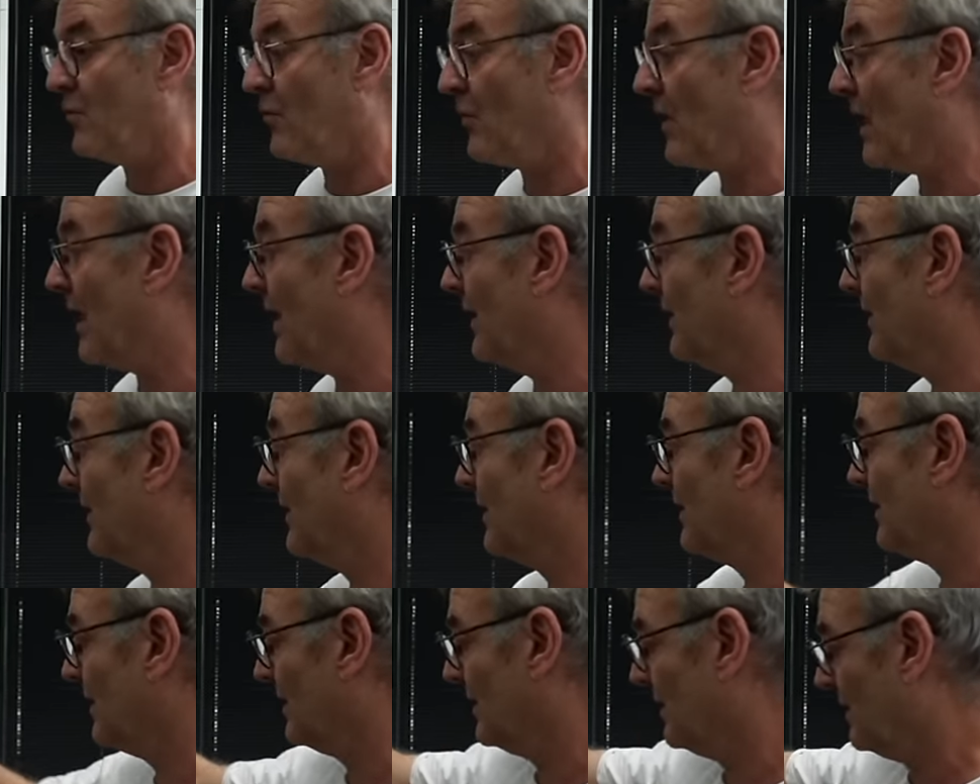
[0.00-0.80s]
one,
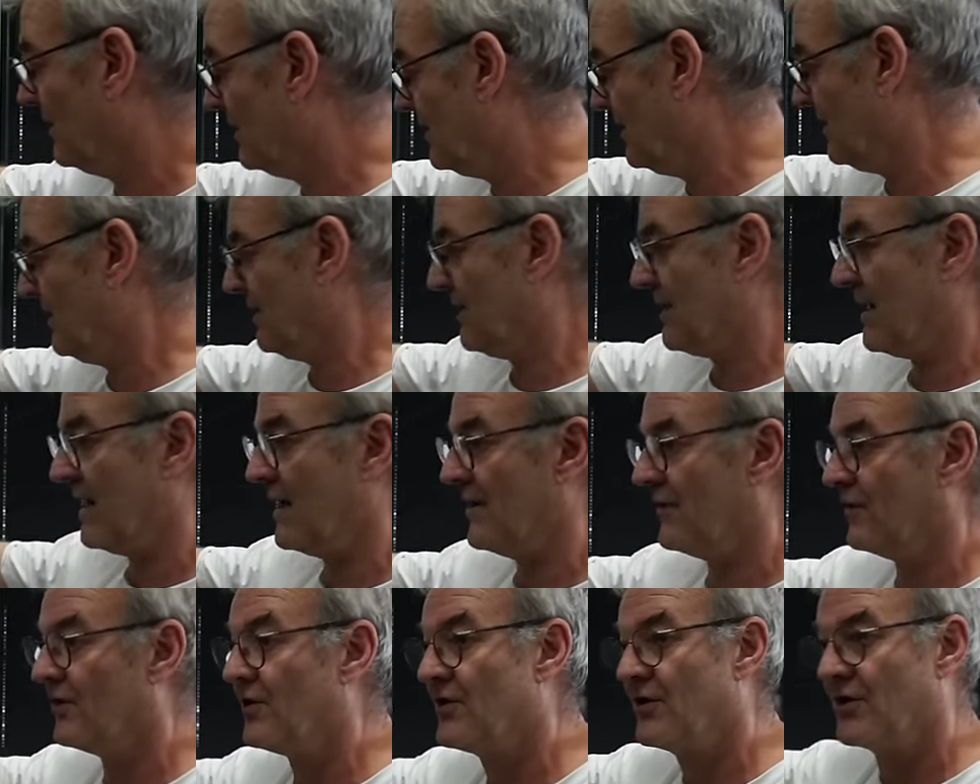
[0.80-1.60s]
you
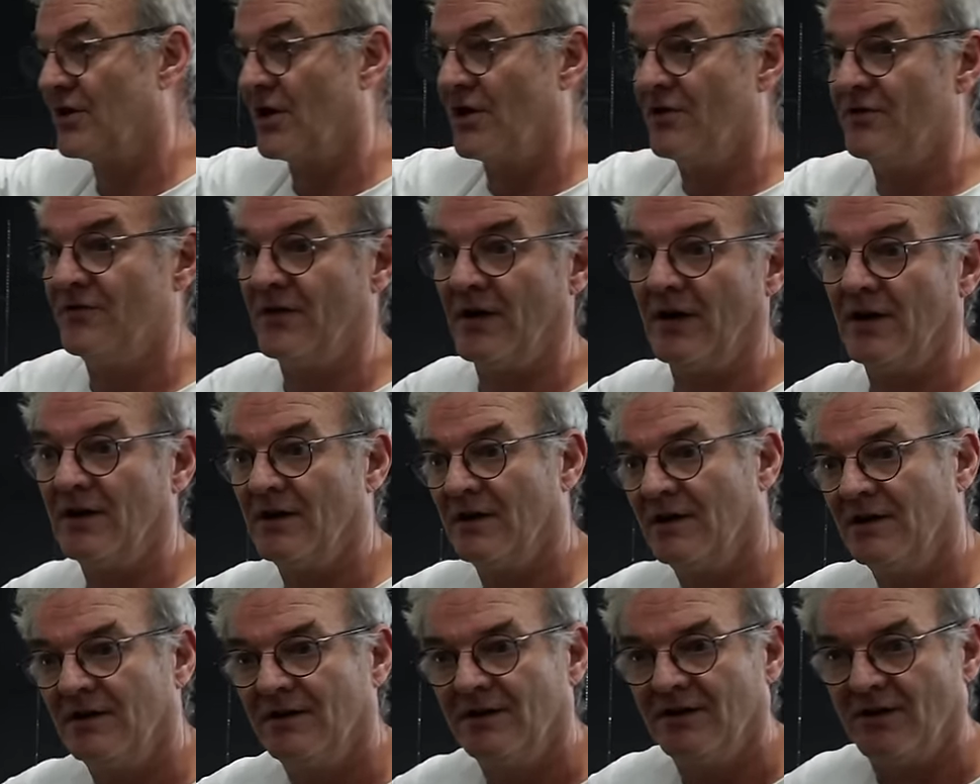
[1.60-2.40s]
can't knock it over.
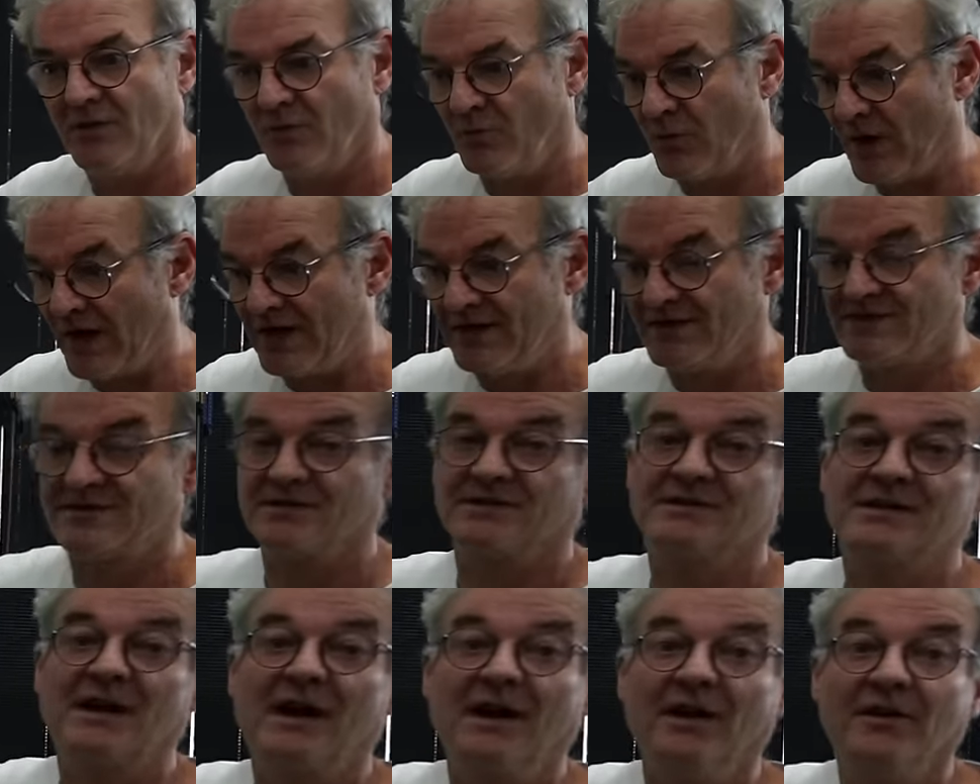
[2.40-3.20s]
It weighs
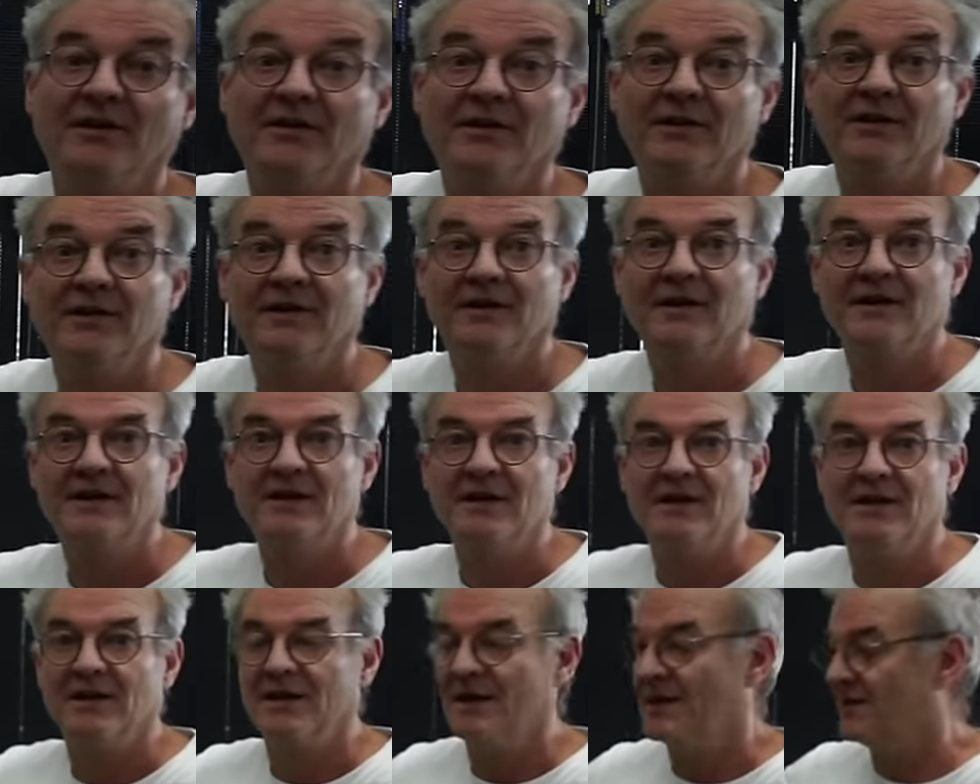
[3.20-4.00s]
a ton.
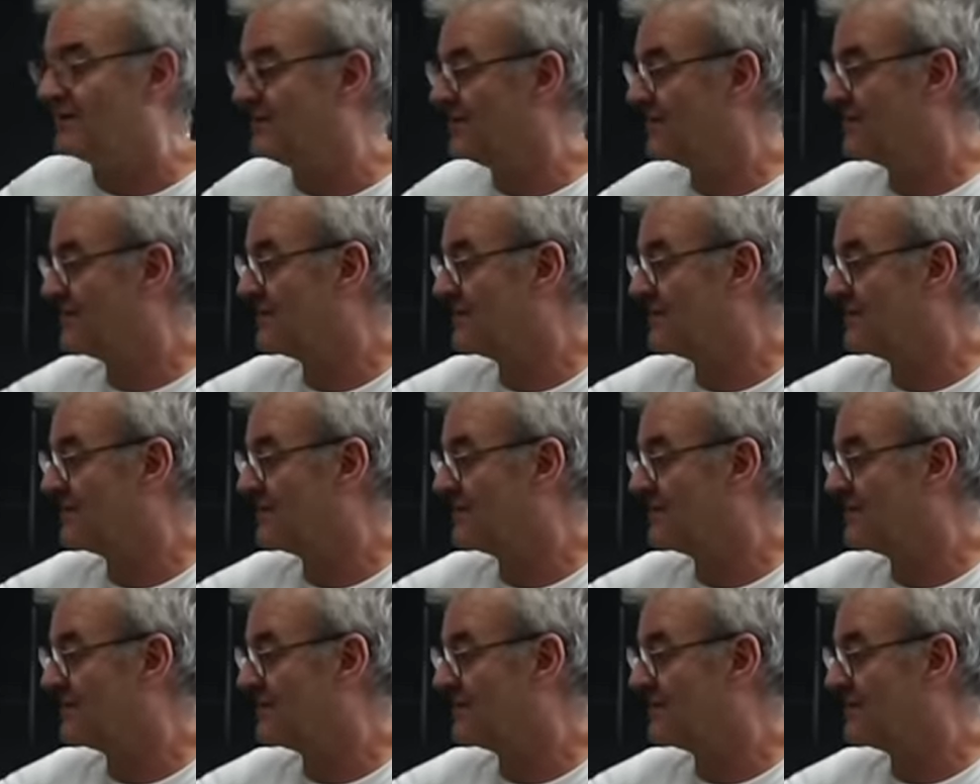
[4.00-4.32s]
It's as